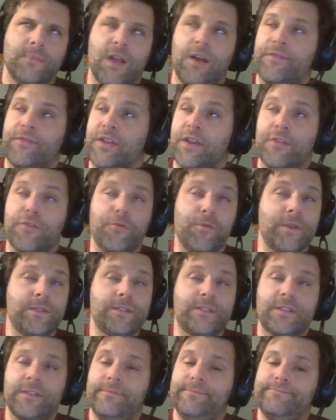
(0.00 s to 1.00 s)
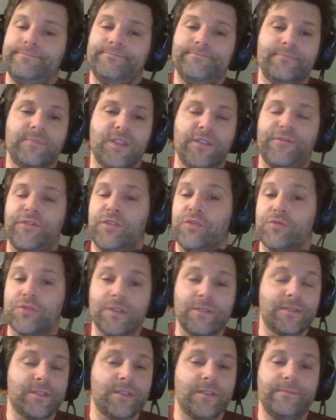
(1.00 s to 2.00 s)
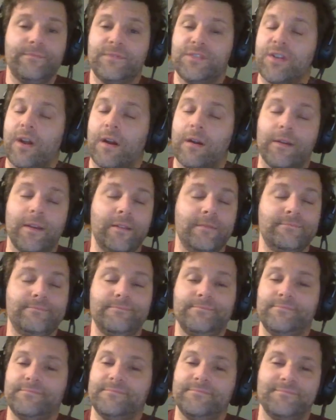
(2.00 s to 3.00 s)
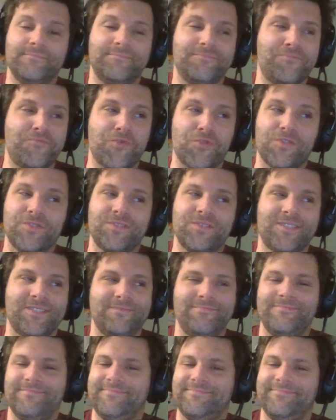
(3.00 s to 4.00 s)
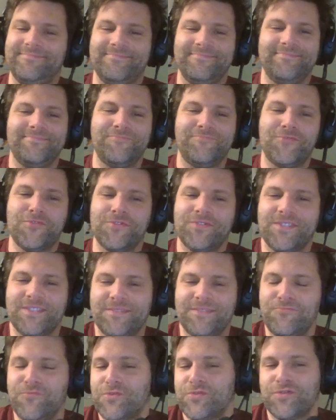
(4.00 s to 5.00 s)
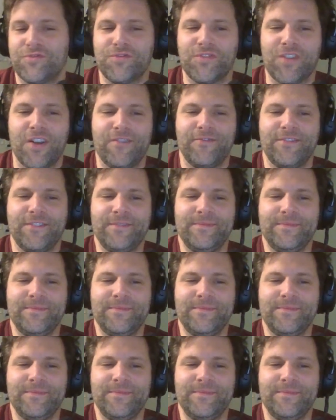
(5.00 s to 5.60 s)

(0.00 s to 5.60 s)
the other ones, the fusions. Sorry, words. Words are tough.